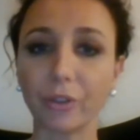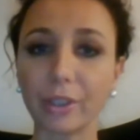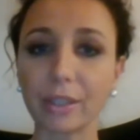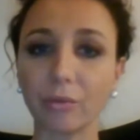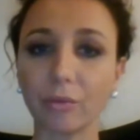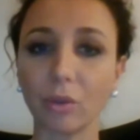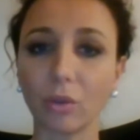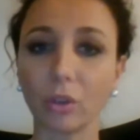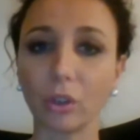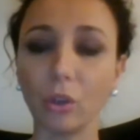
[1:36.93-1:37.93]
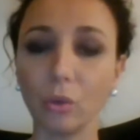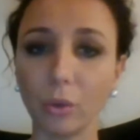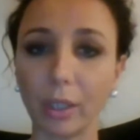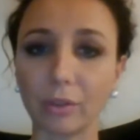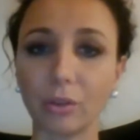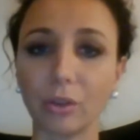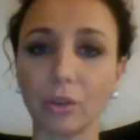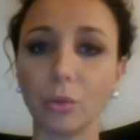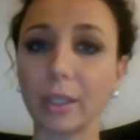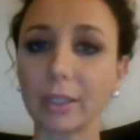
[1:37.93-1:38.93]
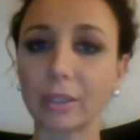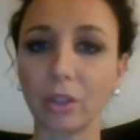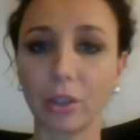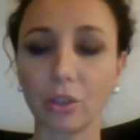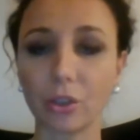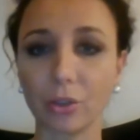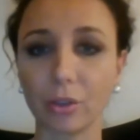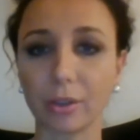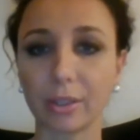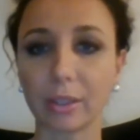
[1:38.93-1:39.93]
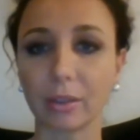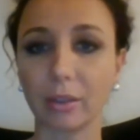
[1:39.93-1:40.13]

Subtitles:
First of all, EU and US relation is